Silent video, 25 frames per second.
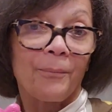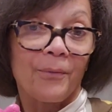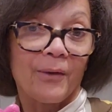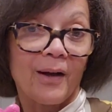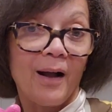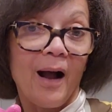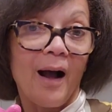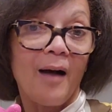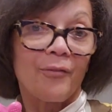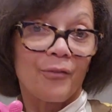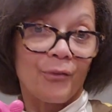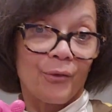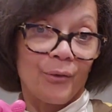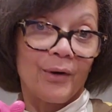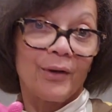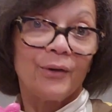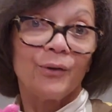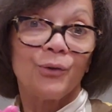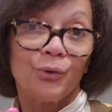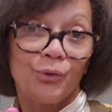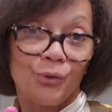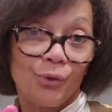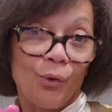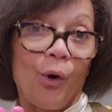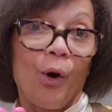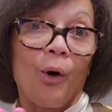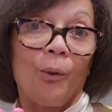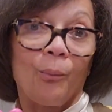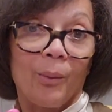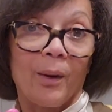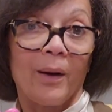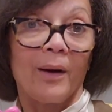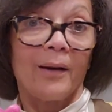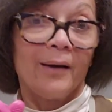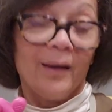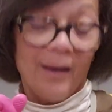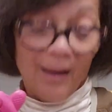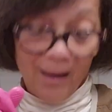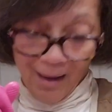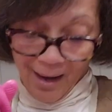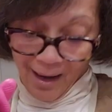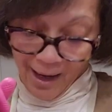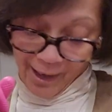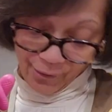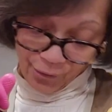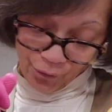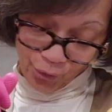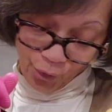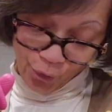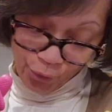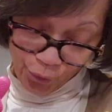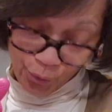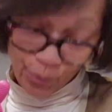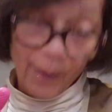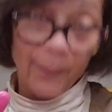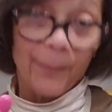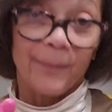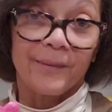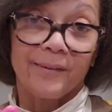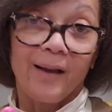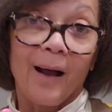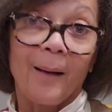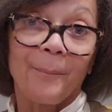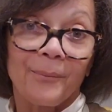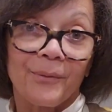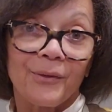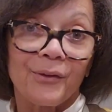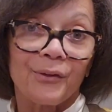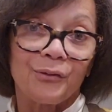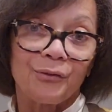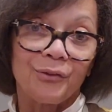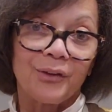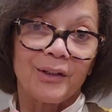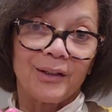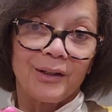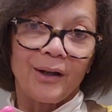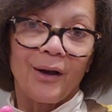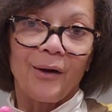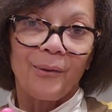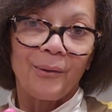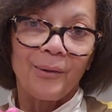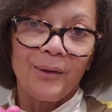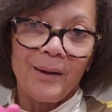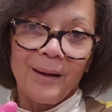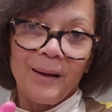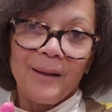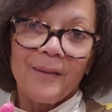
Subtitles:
the cover and you saw what I showed you at the top of this video.